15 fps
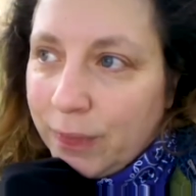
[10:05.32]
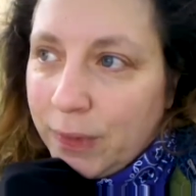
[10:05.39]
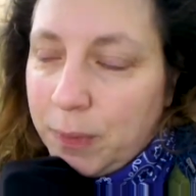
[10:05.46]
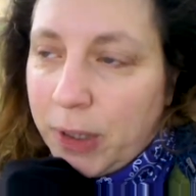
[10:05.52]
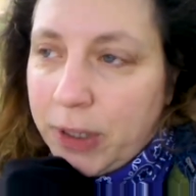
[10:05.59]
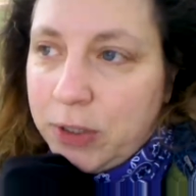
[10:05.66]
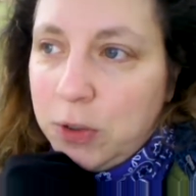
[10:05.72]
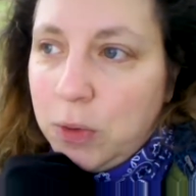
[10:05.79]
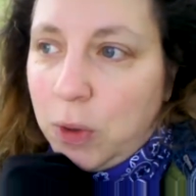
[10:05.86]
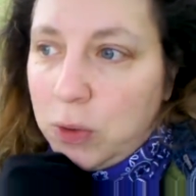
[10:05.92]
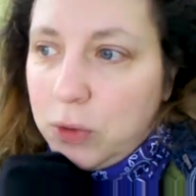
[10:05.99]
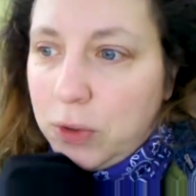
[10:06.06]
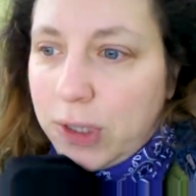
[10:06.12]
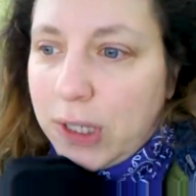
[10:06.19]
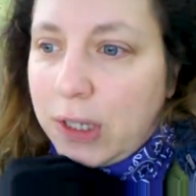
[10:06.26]
my two
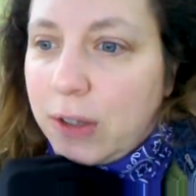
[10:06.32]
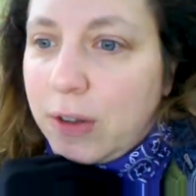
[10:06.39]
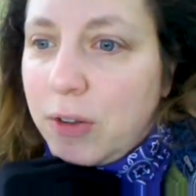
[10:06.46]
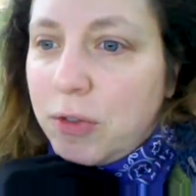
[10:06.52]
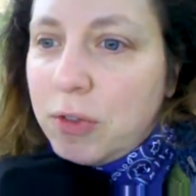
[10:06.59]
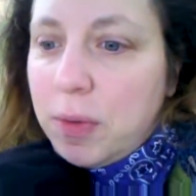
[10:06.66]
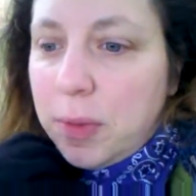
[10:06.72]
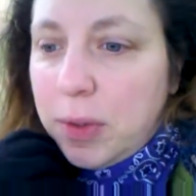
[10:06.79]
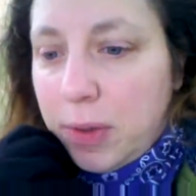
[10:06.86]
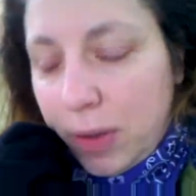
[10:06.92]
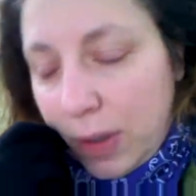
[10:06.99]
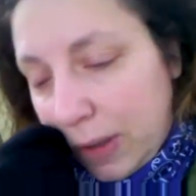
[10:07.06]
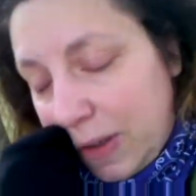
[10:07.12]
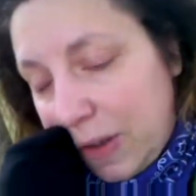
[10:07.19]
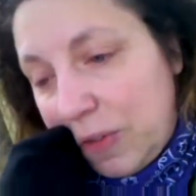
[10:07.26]
older kids are from
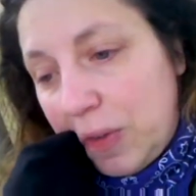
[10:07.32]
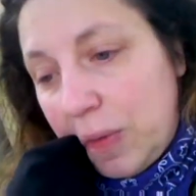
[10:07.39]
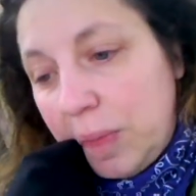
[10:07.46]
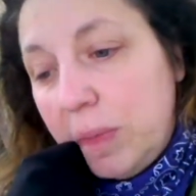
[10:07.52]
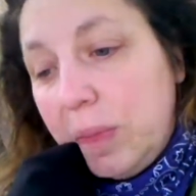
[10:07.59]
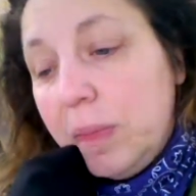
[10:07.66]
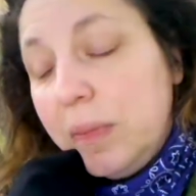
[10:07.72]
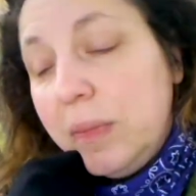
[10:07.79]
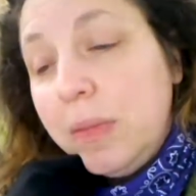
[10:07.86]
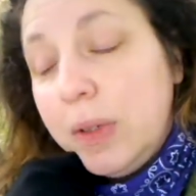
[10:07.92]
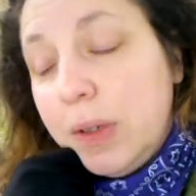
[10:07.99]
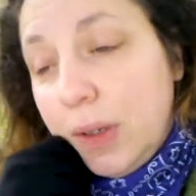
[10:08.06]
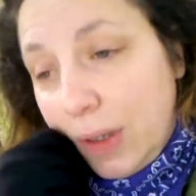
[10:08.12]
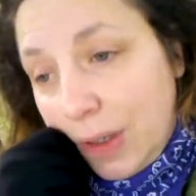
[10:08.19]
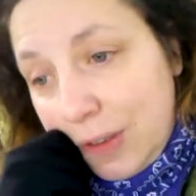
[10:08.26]
a different
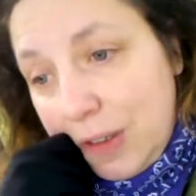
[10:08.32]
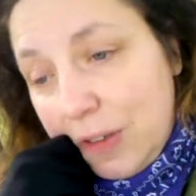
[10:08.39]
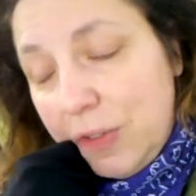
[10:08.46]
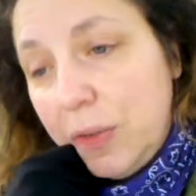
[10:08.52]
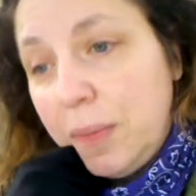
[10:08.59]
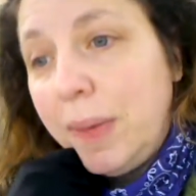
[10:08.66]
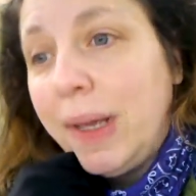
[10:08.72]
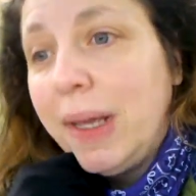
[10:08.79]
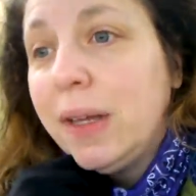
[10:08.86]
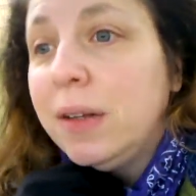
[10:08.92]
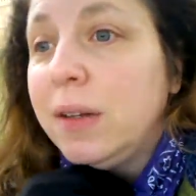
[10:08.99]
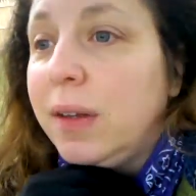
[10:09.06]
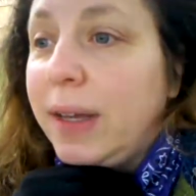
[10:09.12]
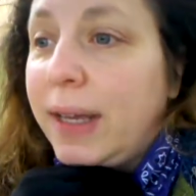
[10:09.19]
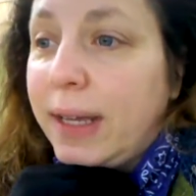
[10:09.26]

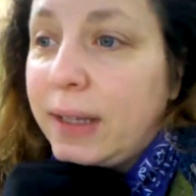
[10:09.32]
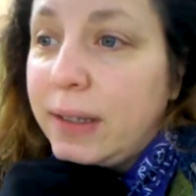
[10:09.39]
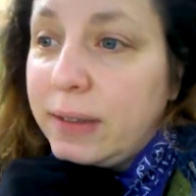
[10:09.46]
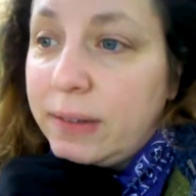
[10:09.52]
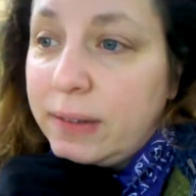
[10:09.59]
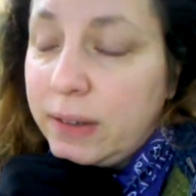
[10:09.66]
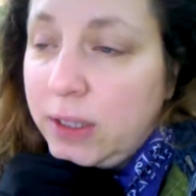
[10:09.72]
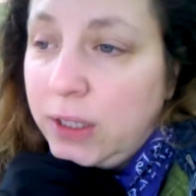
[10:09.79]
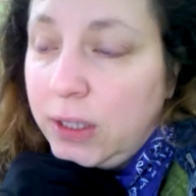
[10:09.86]
man, and